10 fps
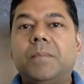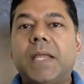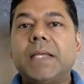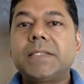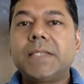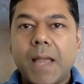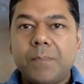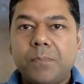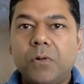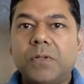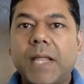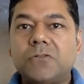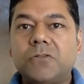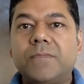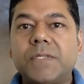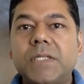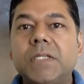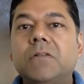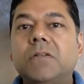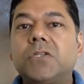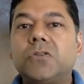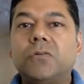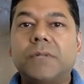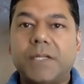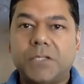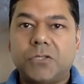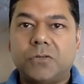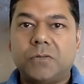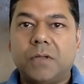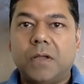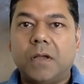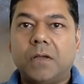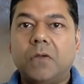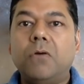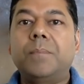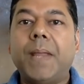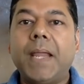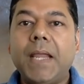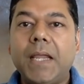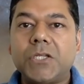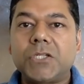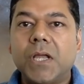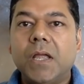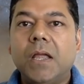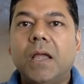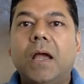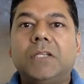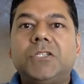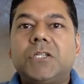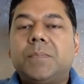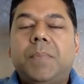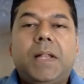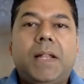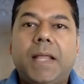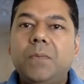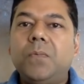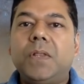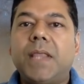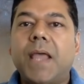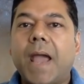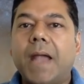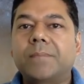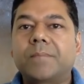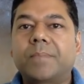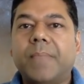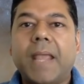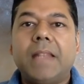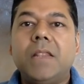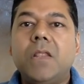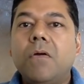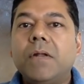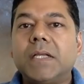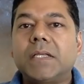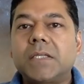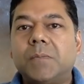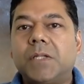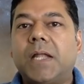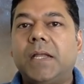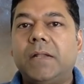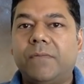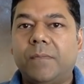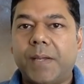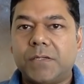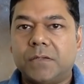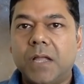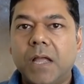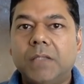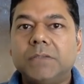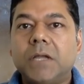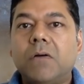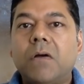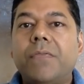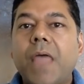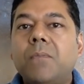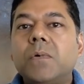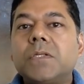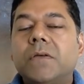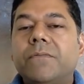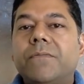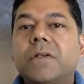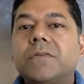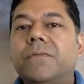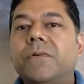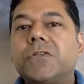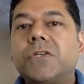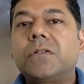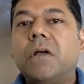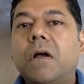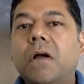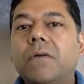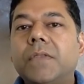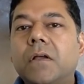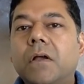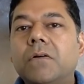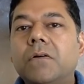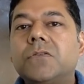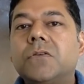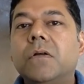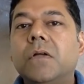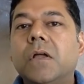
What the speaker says: example that you have seen on the soul transition code page, just play with that and notice some of that information. Now, that was the first version of the code, so